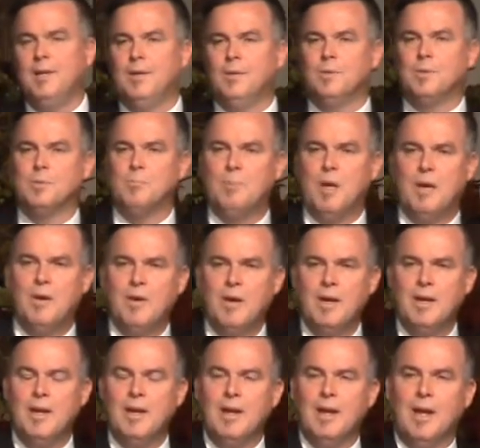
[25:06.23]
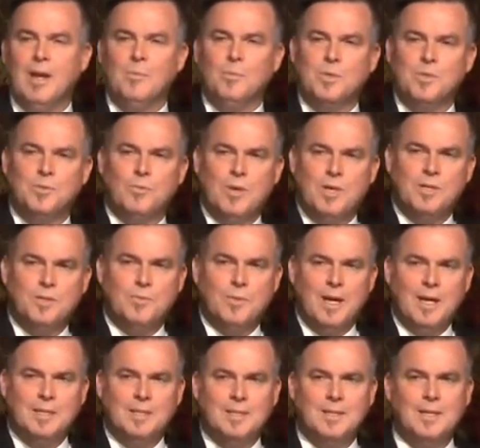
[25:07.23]
was buried, and was
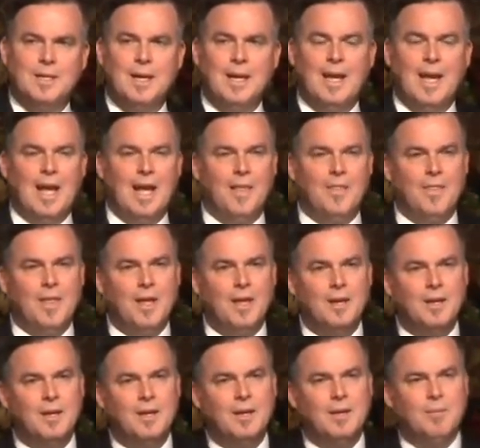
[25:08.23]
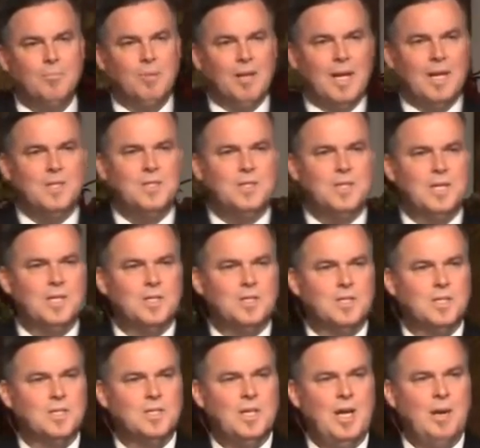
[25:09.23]
resurrected, and then blessed his
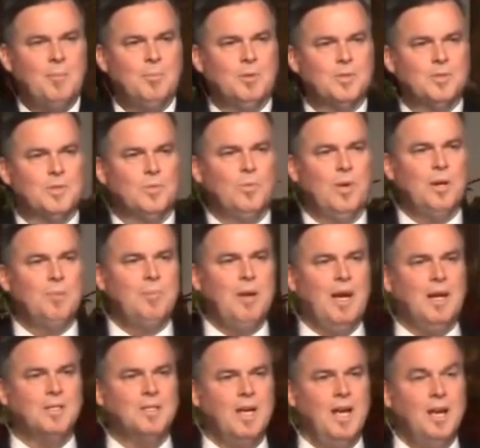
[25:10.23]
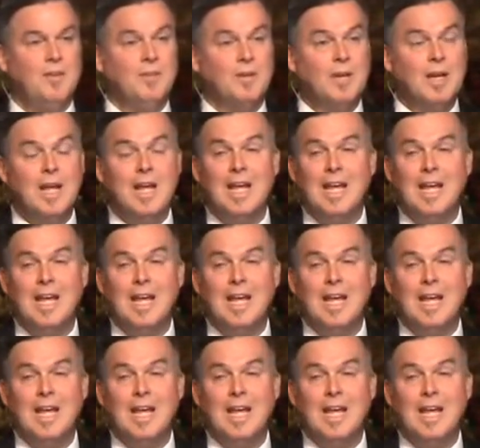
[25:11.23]
disciples and went back to heaven,